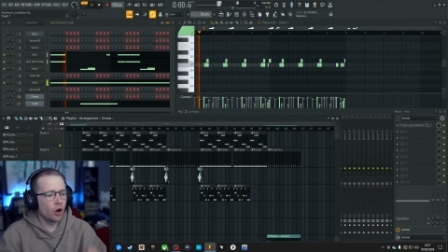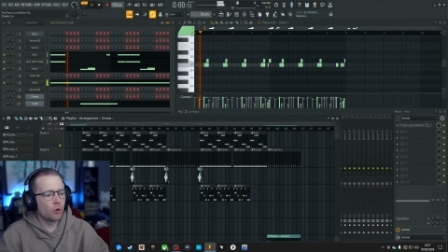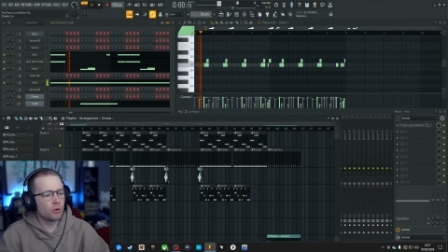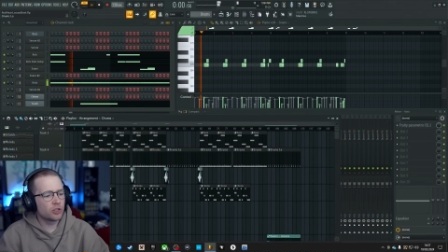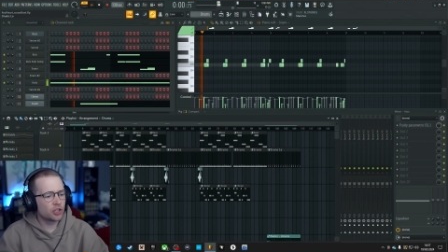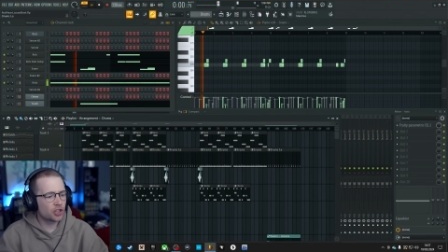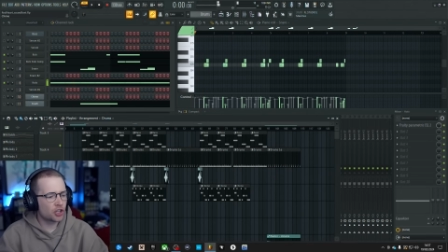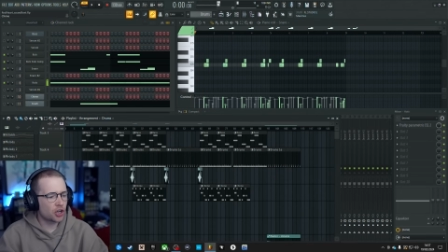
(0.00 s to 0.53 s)
Oh,
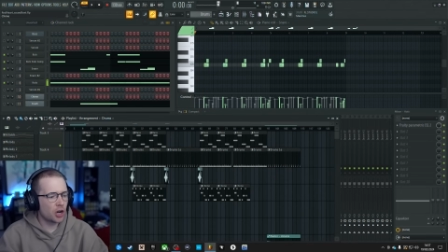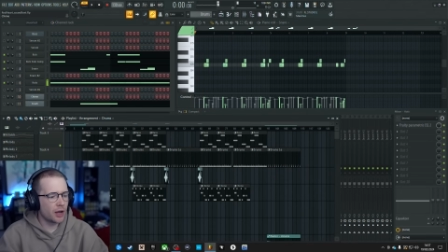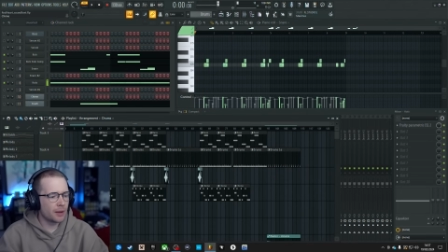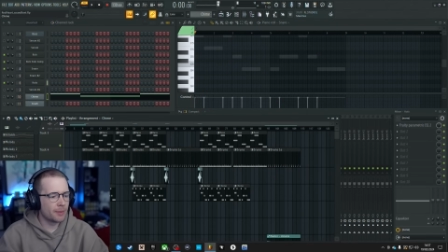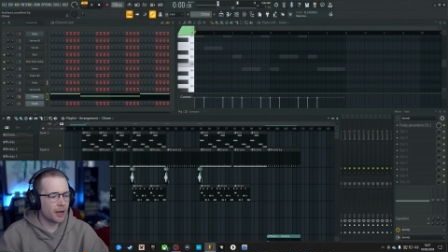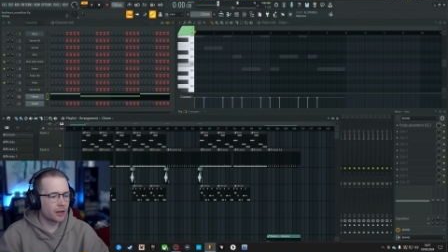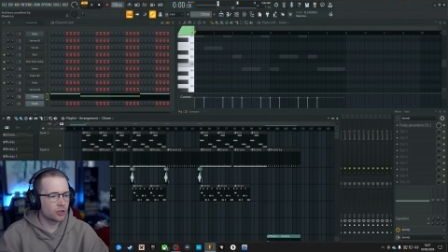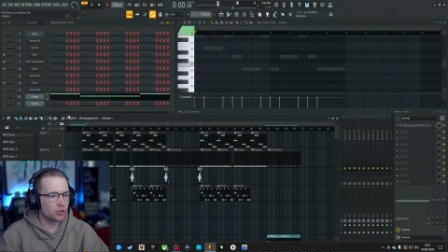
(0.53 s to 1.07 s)
what's
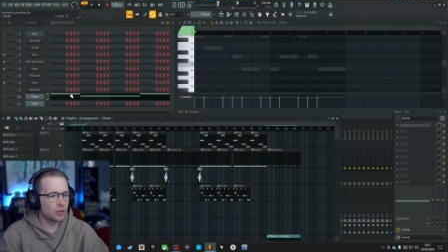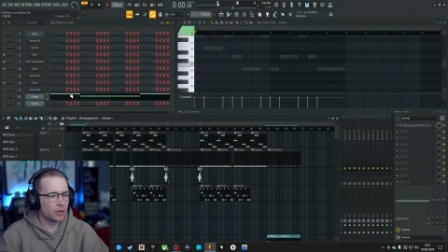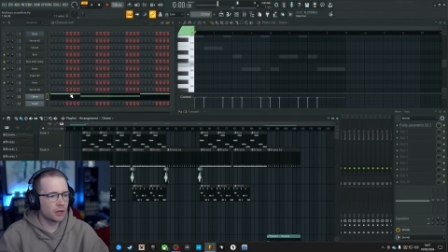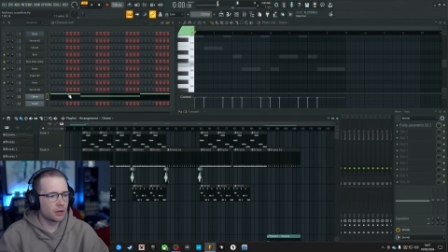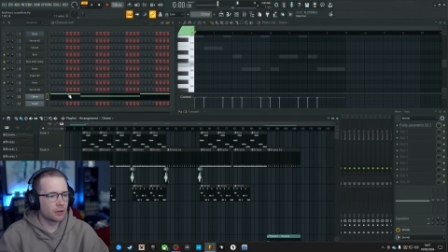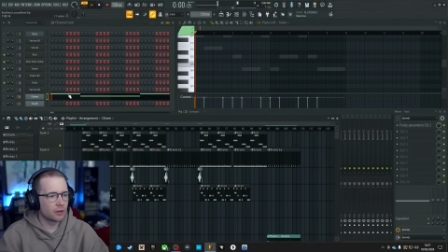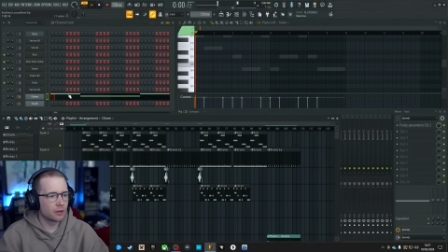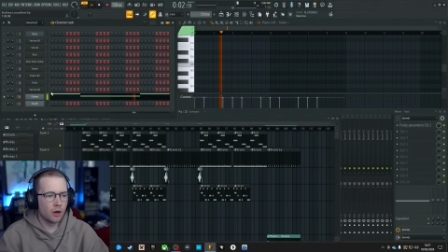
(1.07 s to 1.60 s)
chime
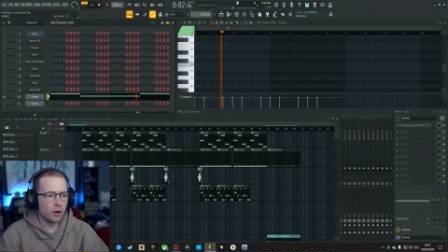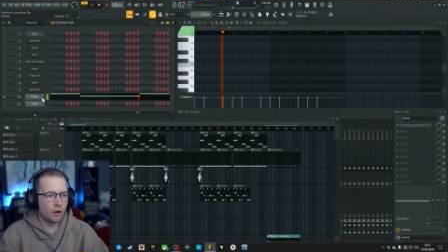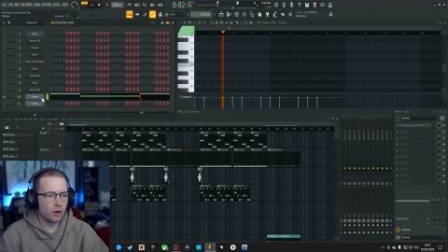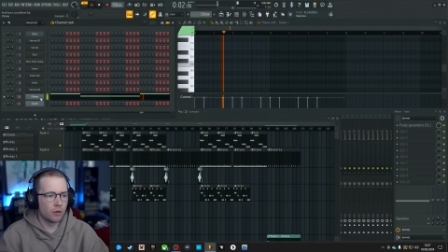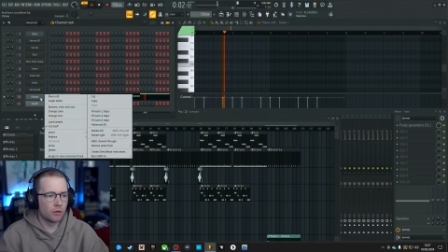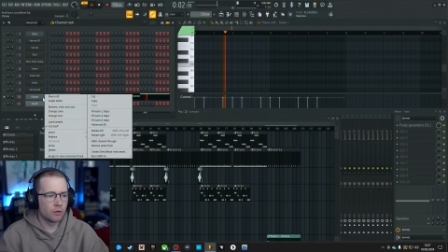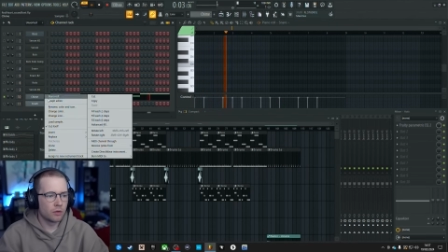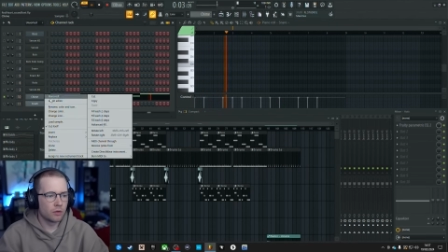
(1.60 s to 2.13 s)
actually? Oh.